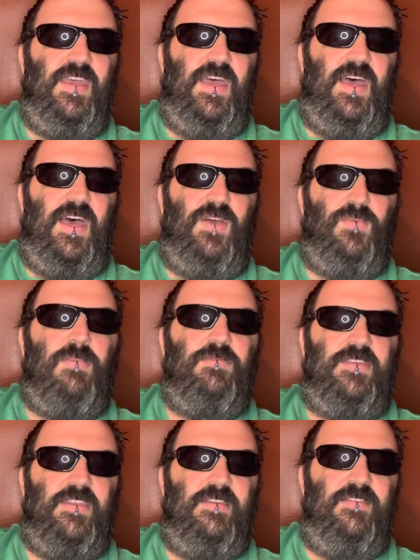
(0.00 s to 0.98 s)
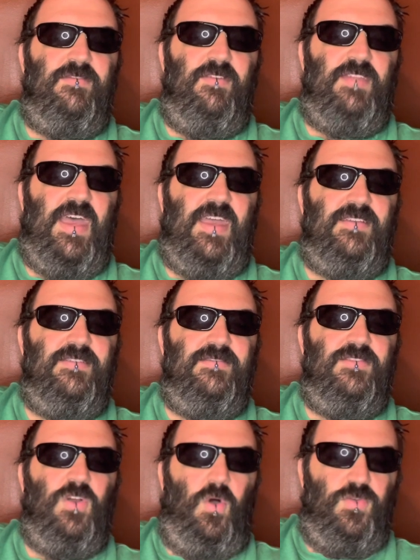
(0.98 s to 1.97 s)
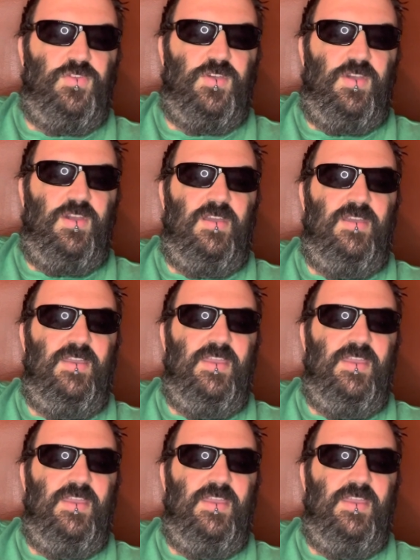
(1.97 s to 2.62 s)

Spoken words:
representative of that culture,